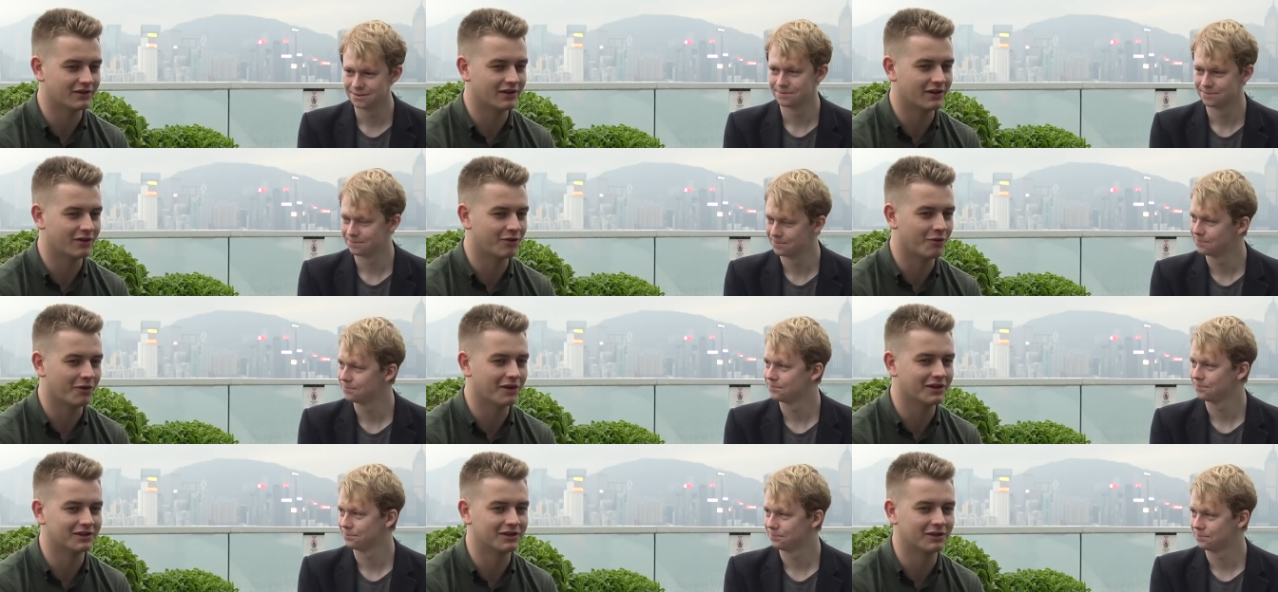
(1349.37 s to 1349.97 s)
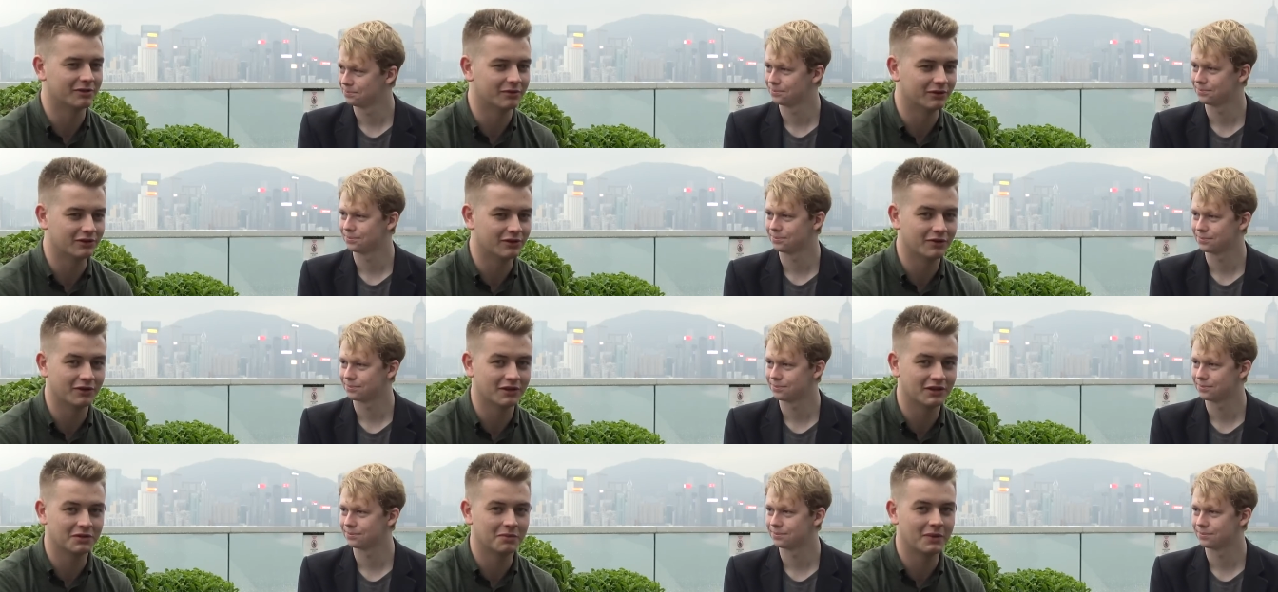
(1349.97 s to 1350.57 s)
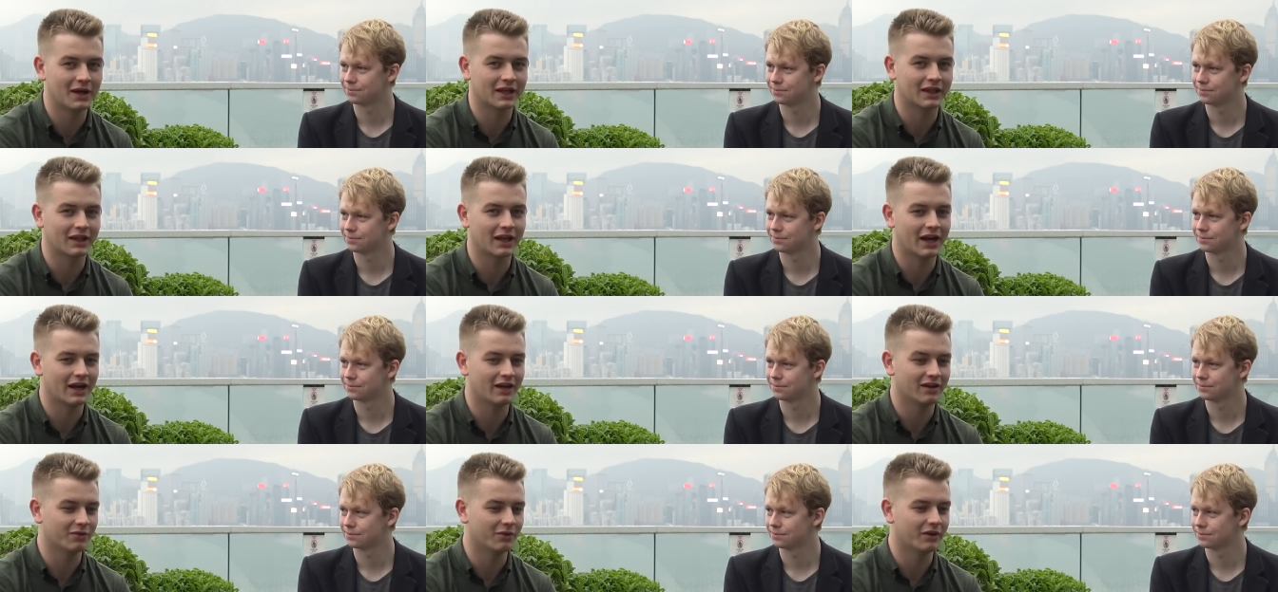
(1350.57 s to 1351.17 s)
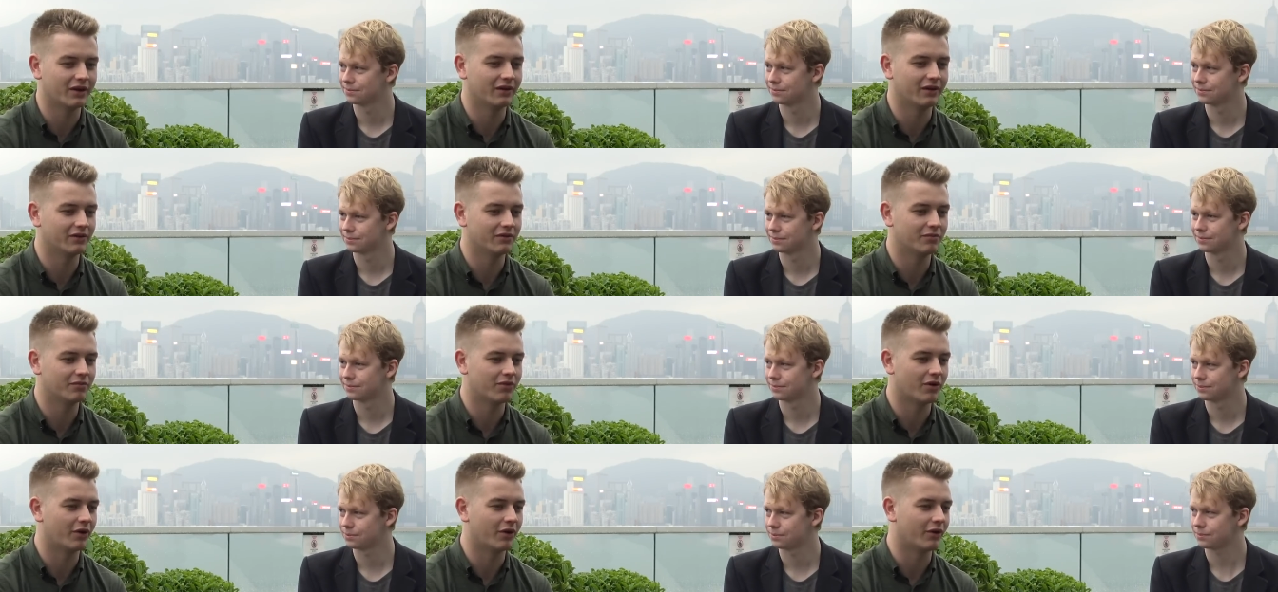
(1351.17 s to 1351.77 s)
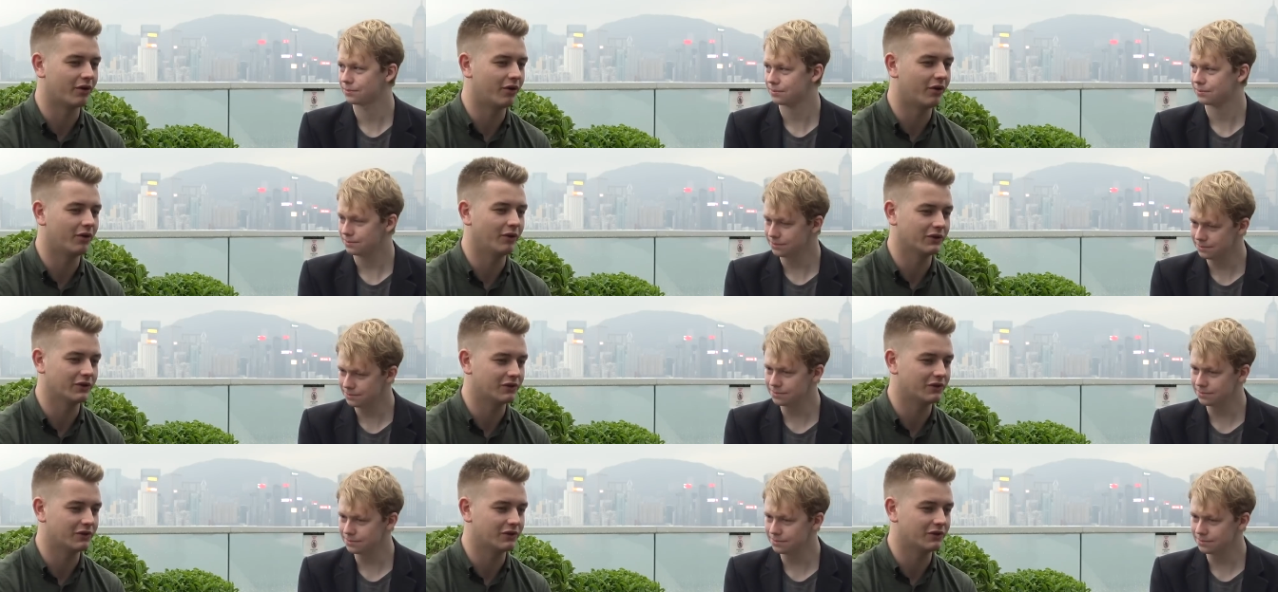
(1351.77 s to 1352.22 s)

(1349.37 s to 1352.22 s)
Speaker 1: It's unreasonable to expect that any one protocol or